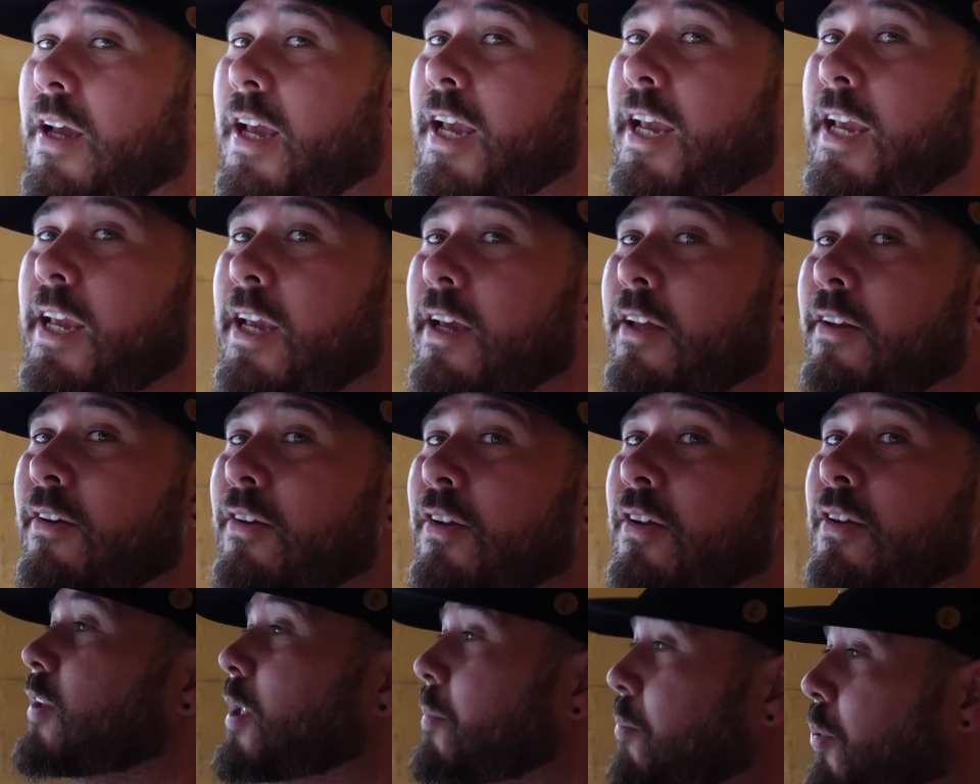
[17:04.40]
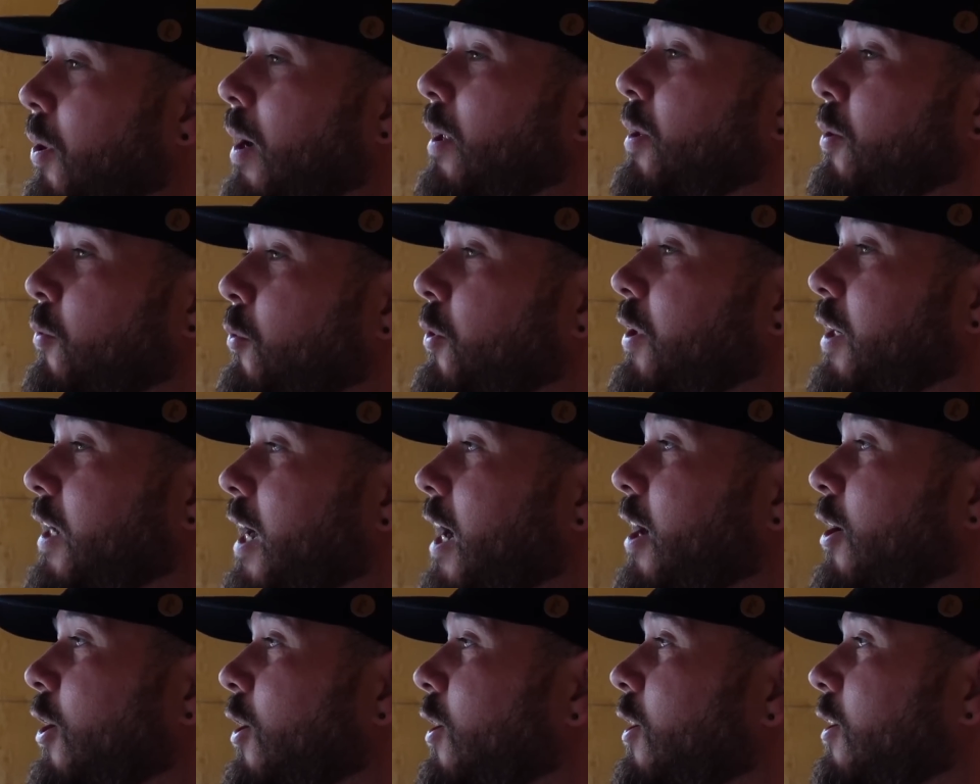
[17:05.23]
And they probably would have
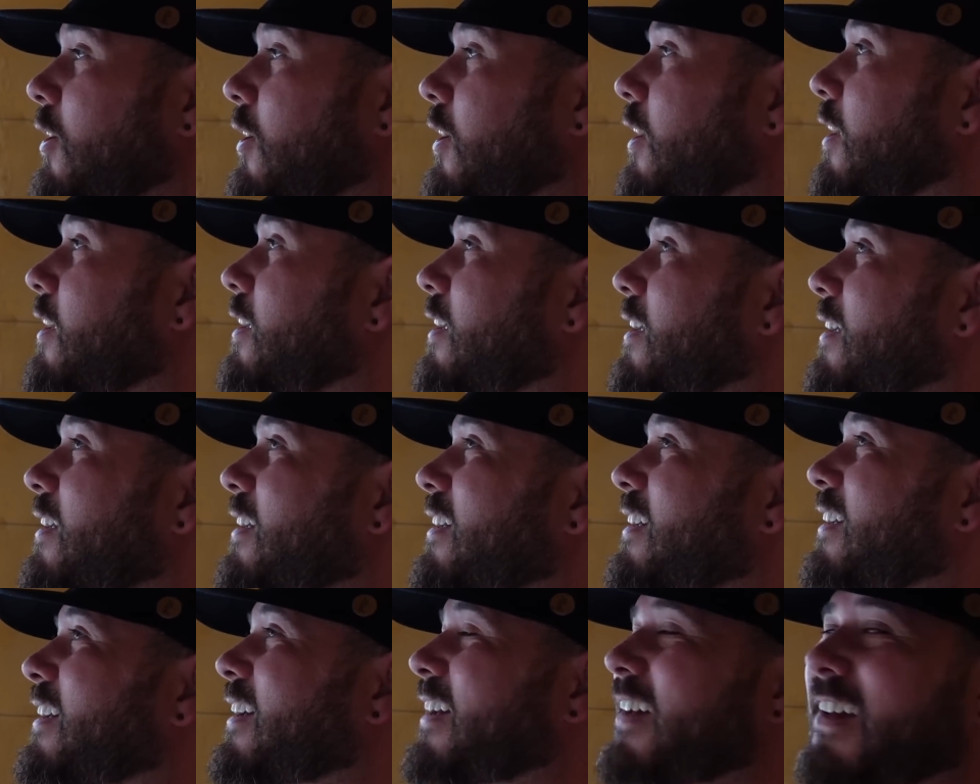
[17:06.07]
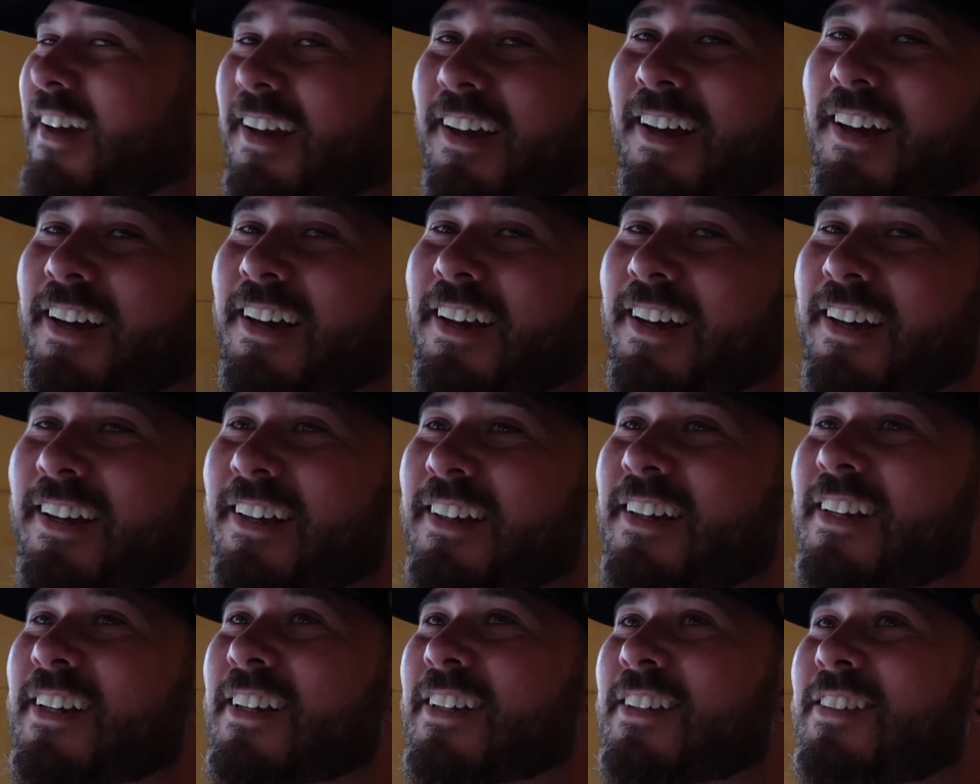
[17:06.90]
got hung.
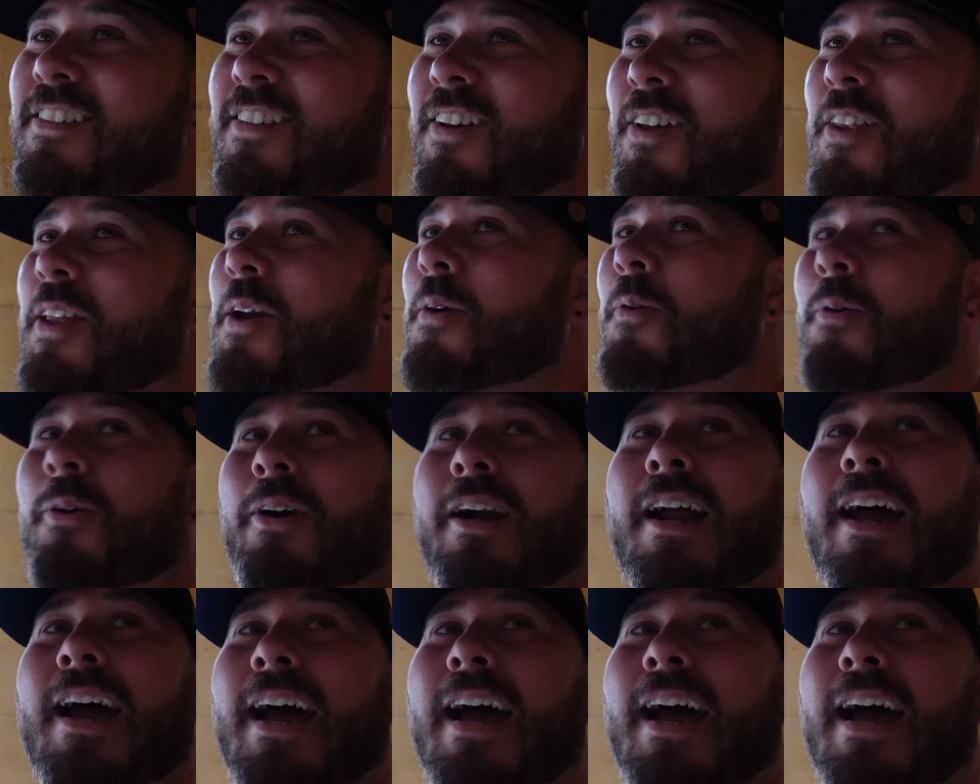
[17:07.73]
So they were